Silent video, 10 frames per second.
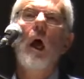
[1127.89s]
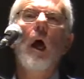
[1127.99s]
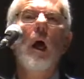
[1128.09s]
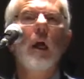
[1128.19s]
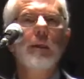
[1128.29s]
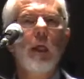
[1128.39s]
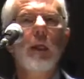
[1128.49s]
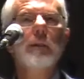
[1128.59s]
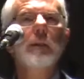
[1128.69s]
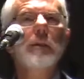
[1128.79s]
And
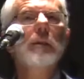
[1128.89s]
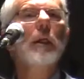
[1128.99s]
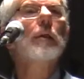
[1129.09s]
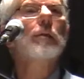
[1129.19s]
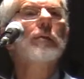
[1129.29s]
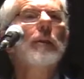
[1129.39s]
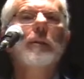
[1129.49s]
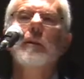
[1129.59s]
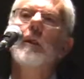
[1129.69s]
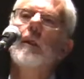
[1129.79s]
that is
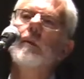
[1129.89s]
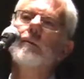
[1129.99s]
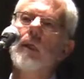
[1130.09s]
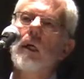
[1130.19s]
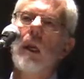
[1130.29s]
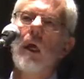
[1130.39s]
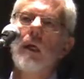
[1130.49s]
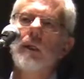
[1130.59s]
increasingly realized.